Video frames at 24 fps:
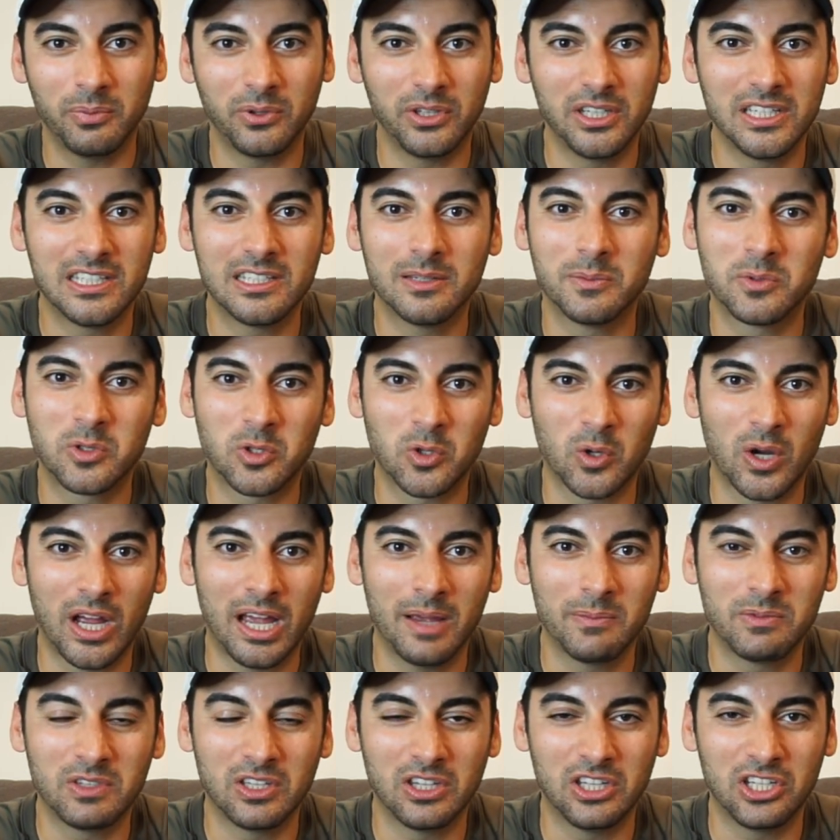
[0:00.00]
Please
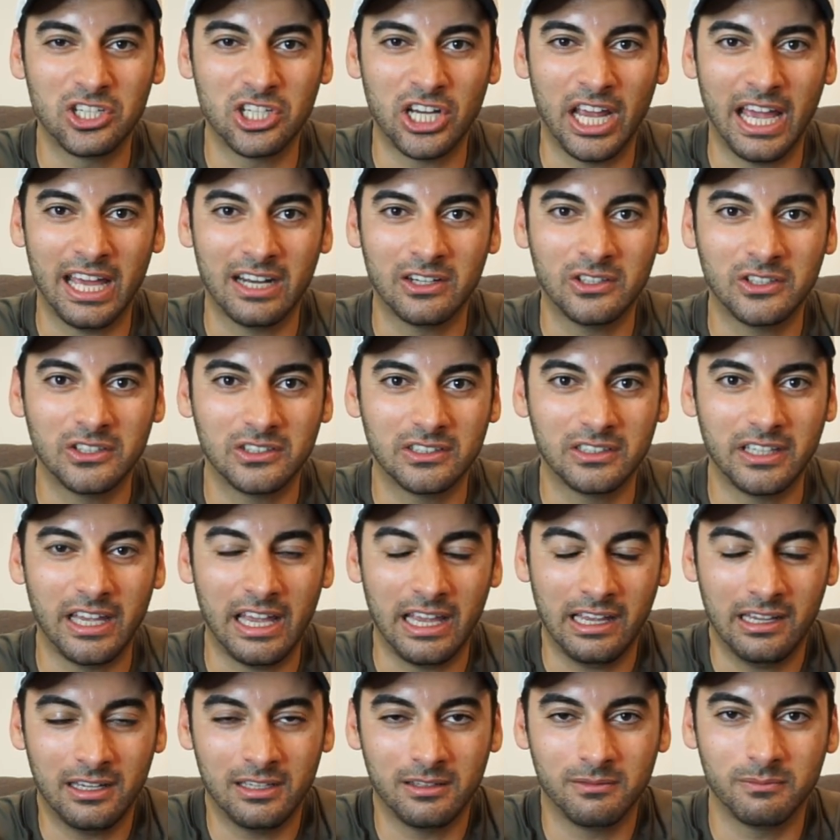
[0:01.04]
subscribe to the channel,
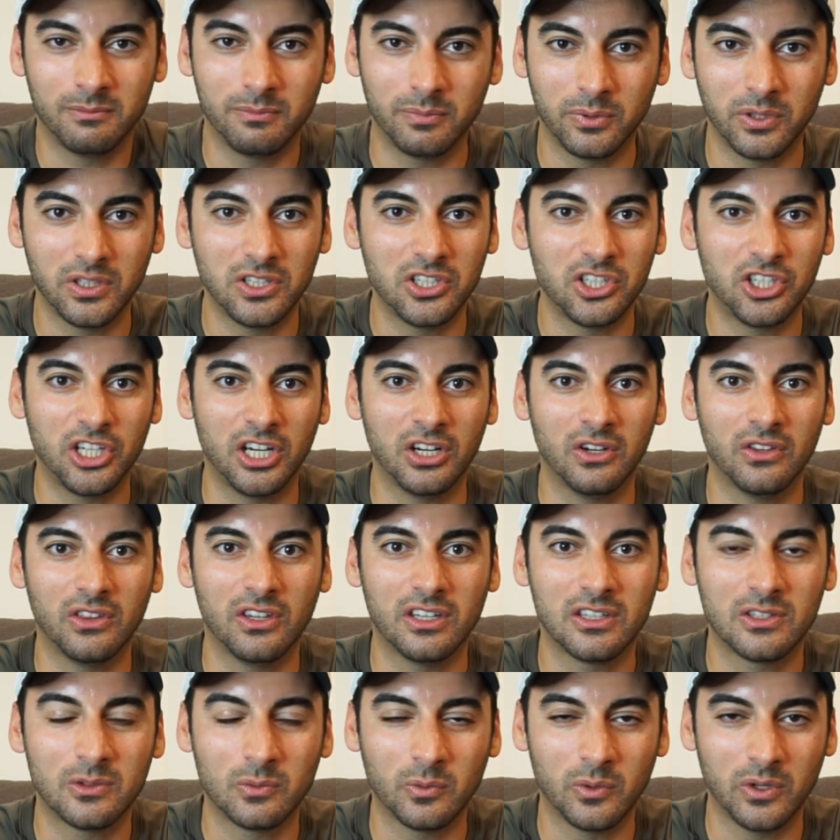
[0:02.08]
and please share
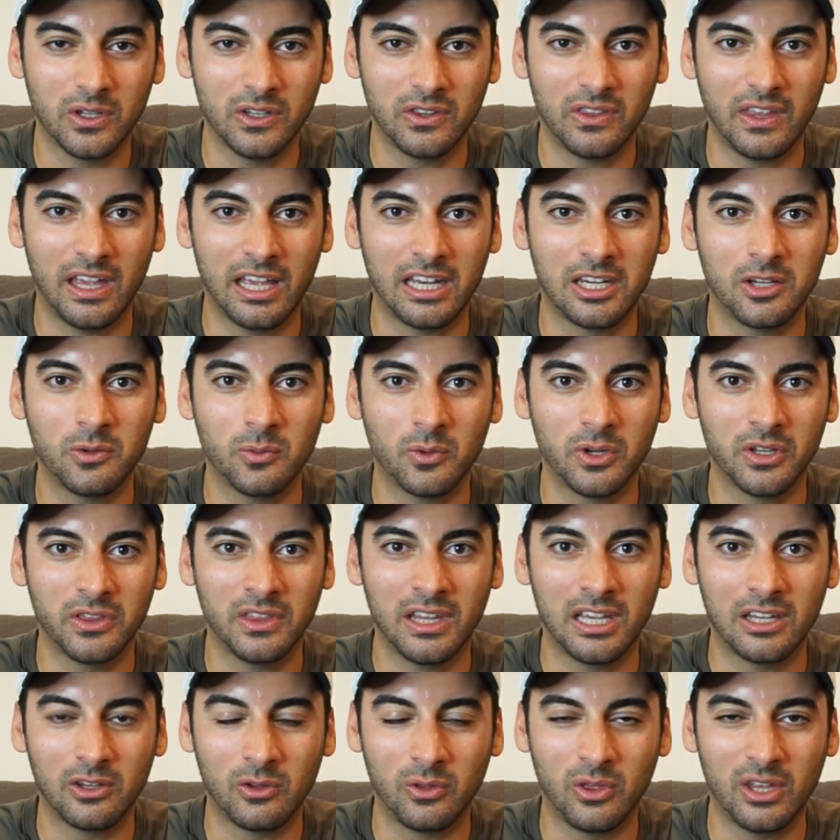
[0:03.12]
this with anyone
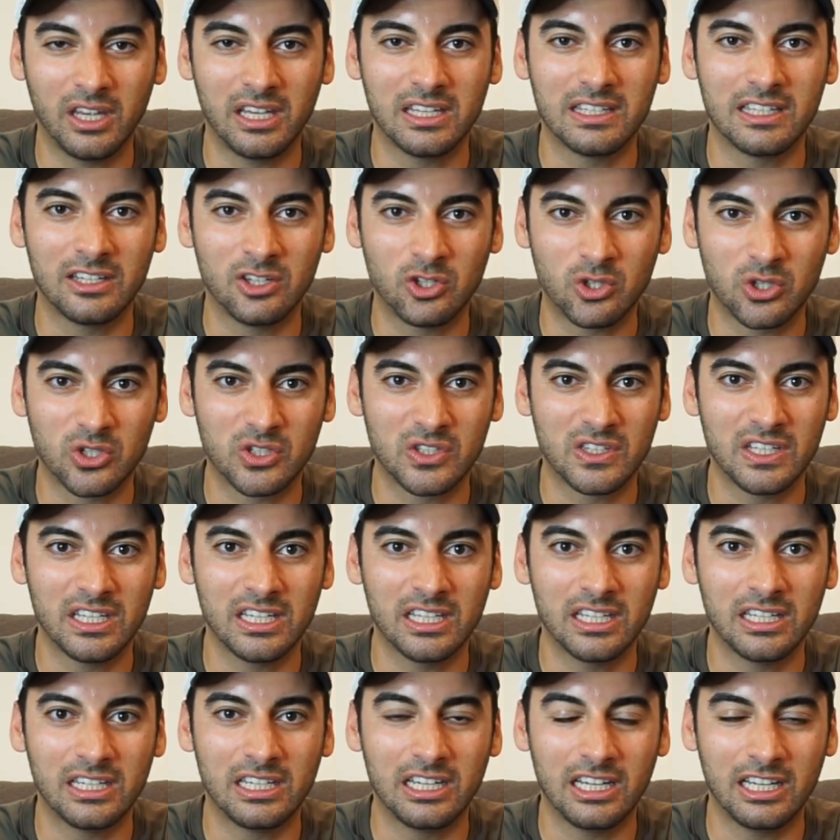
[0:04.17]
that you think is
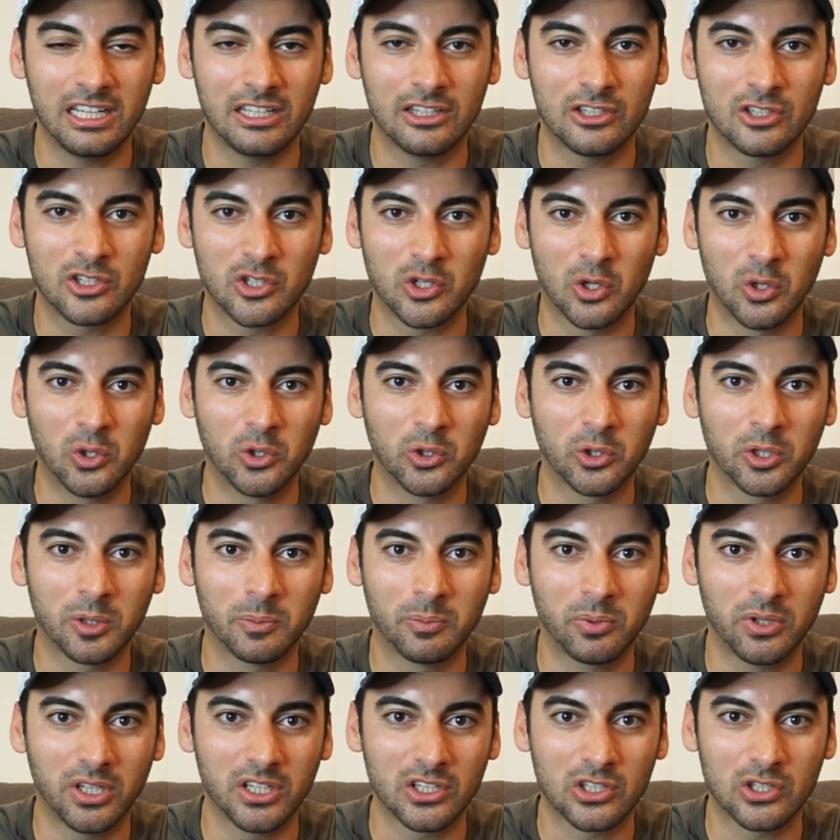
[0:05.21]
interested in solar
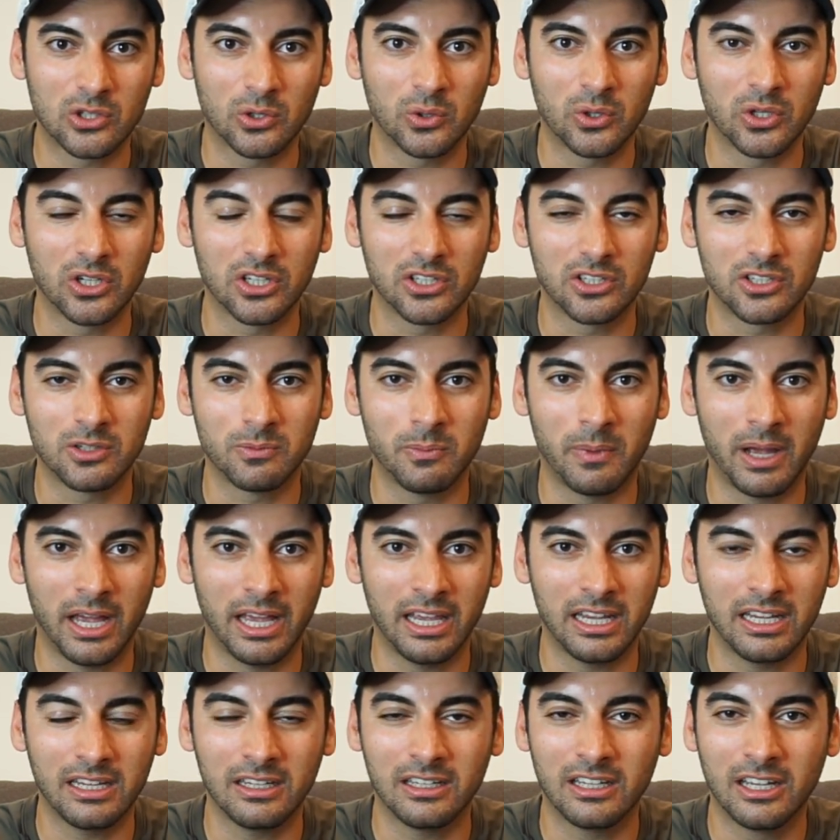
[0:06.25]
plus storage.
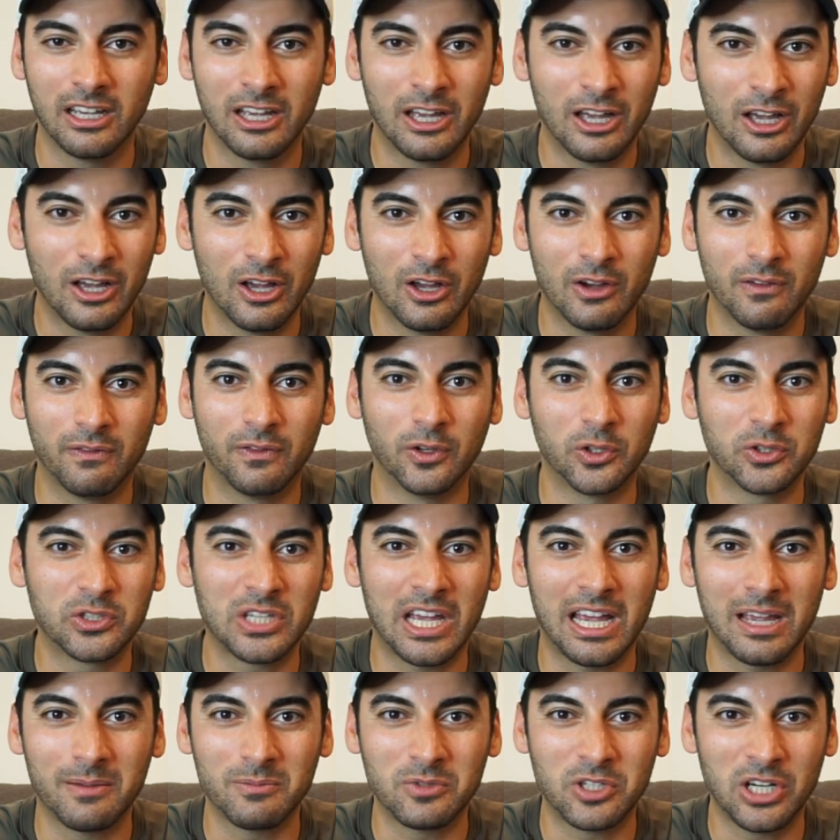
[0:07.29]
My
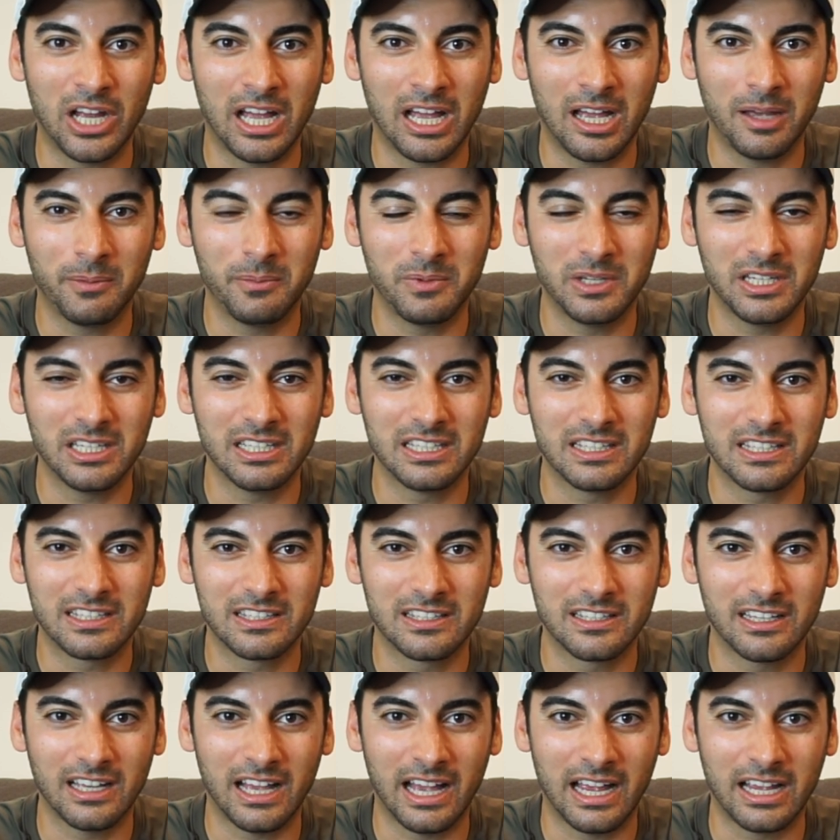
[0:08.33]
full-time job
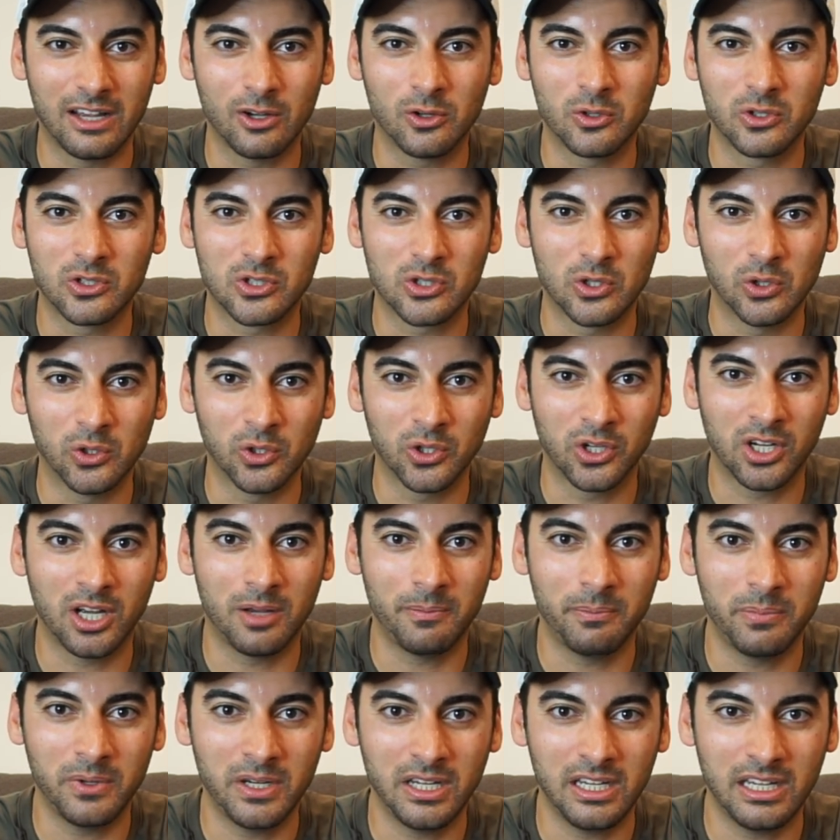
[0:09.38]
is I own a solar
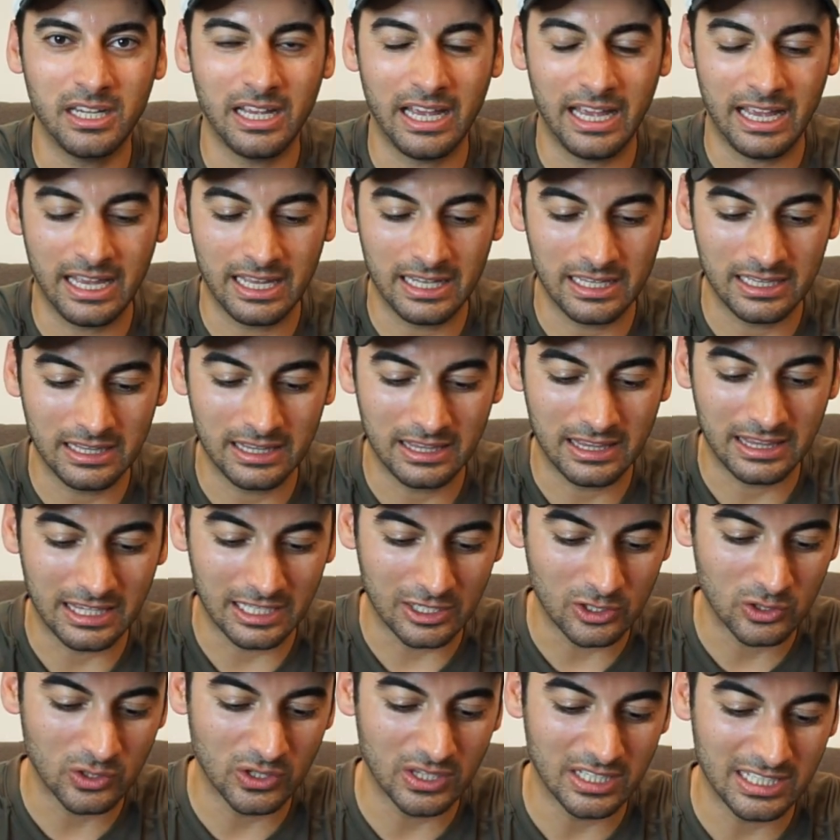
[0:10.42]
company, and
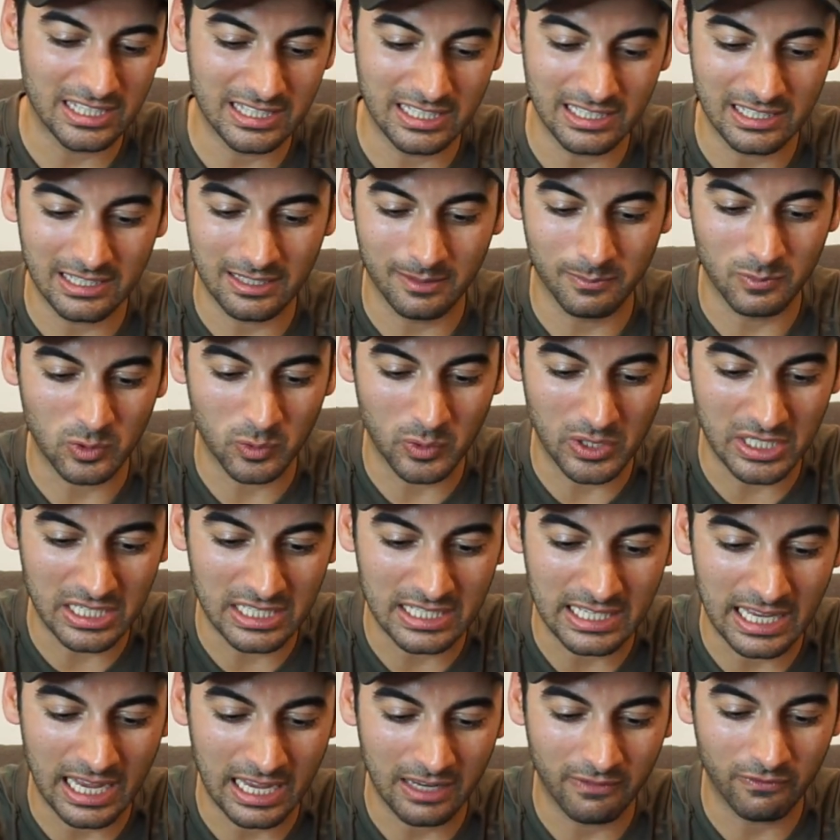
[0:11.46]
these are the systems we
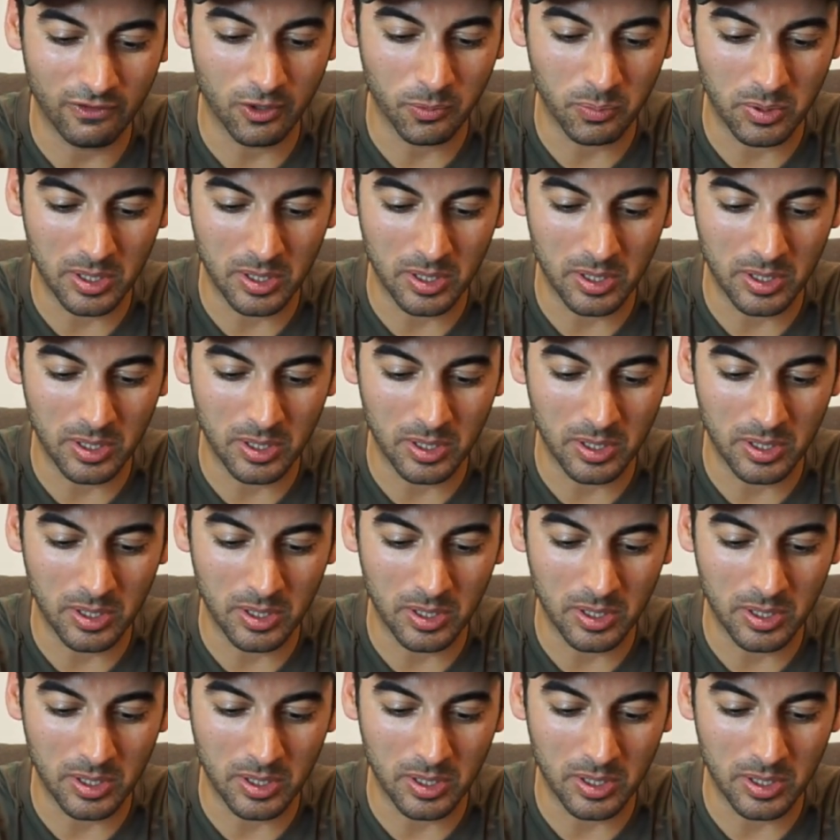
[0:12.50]
design for